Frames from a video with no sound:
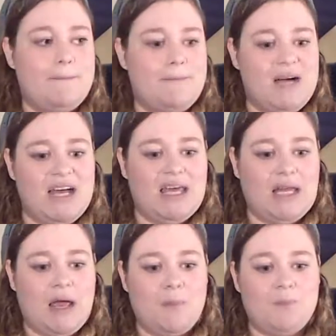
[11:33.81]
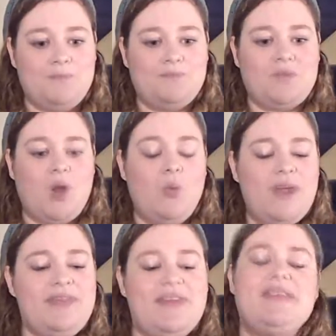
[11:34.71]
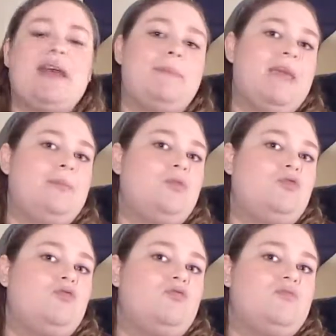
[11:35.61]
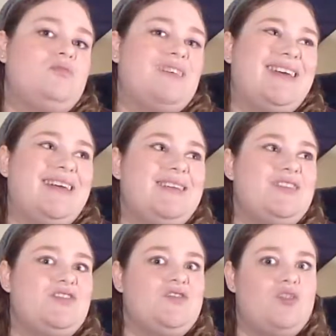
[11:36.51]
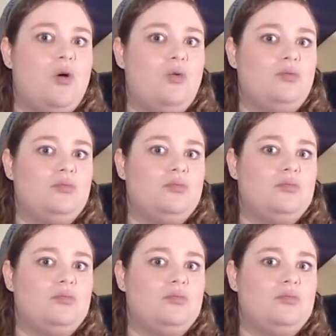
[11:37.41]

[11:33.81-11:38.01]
But one thing that people kind of don't